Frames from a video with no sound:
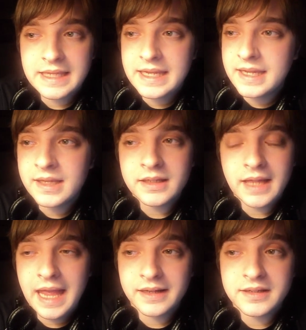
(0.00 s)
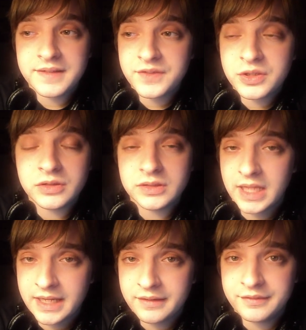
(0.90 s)
He had a difficult
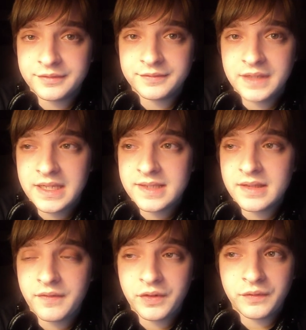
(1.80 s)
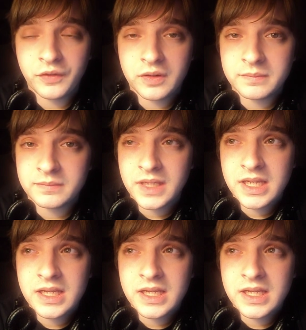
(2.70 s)
life. He suffered from